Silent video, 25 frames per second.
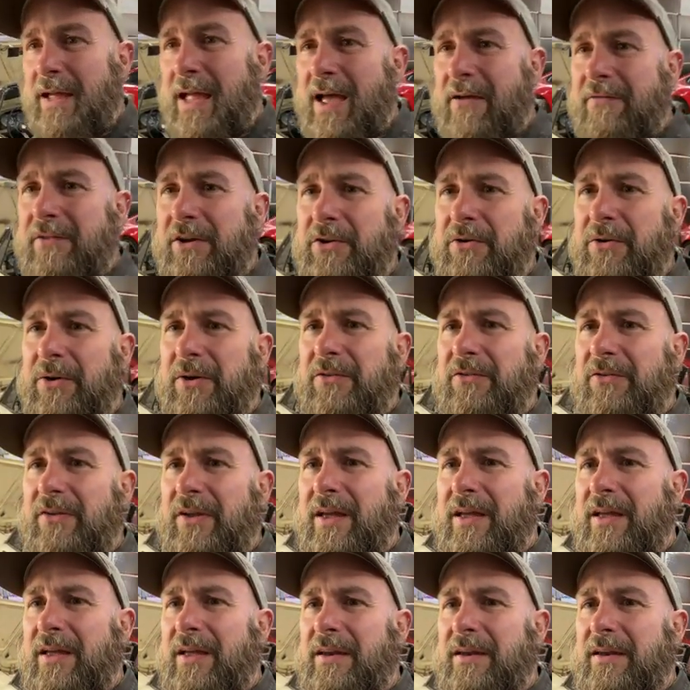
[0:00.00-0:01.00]
Having Chris
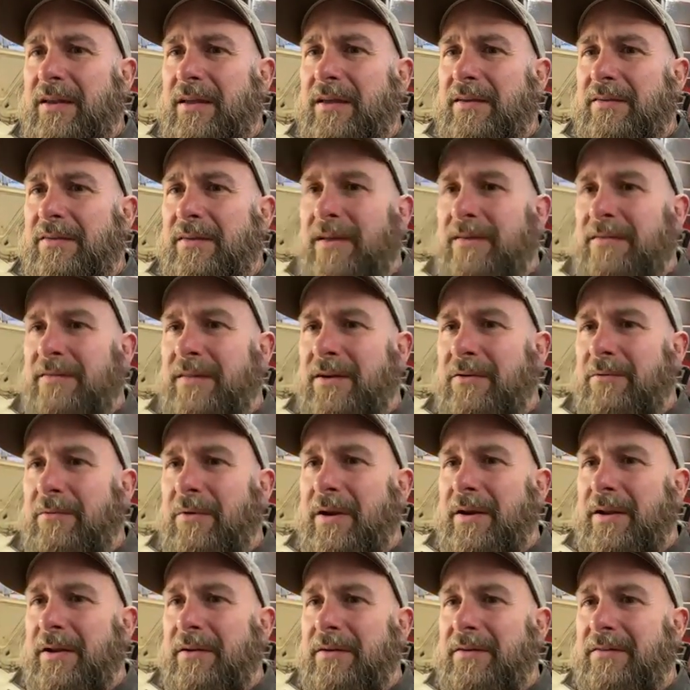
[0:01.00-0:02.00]
and his guys get it
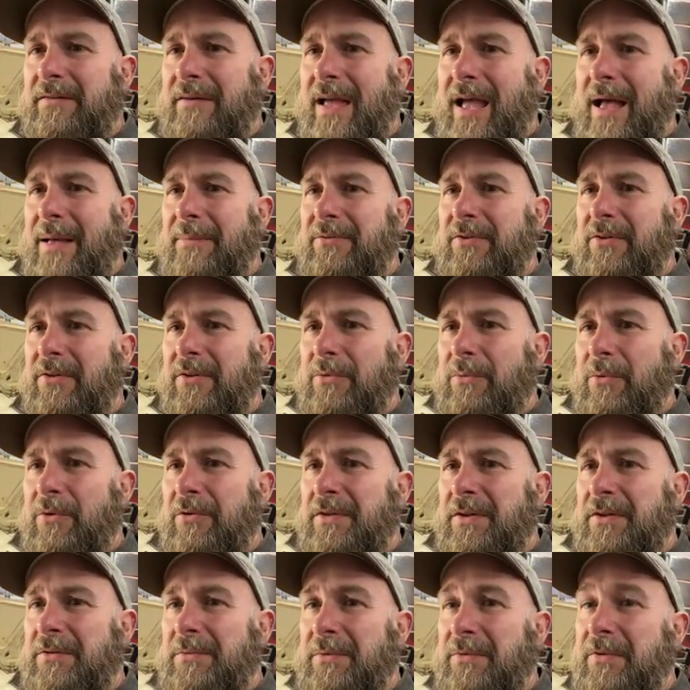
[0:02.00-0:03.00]
running is absolutely
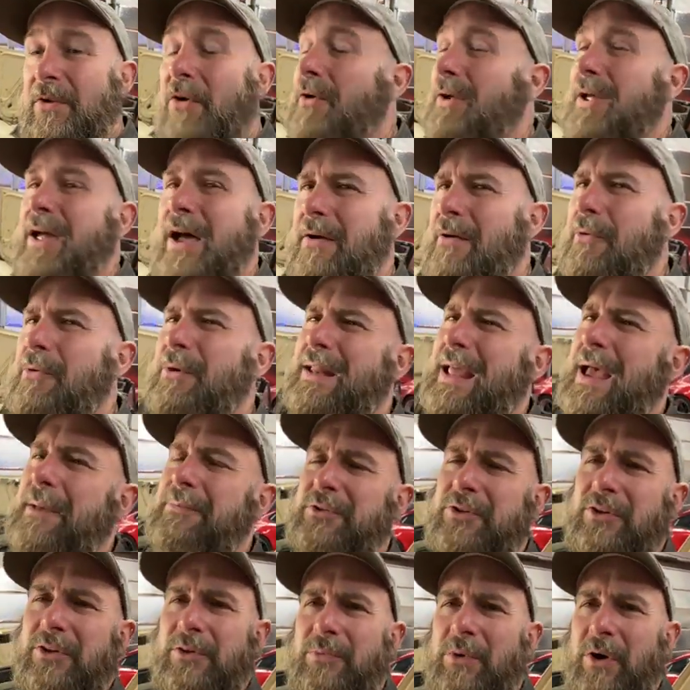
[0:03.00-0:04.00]
worth the expense. Oh yeah, it
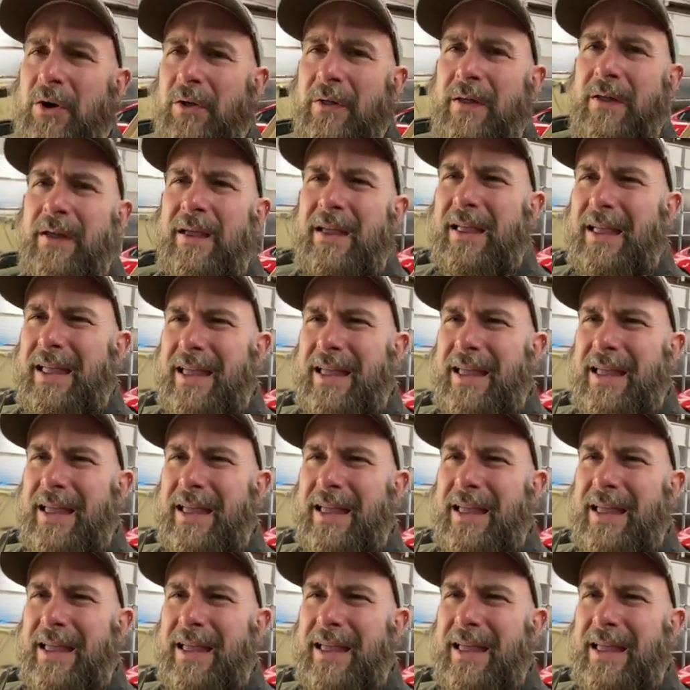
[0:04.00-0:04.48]
absolutely will.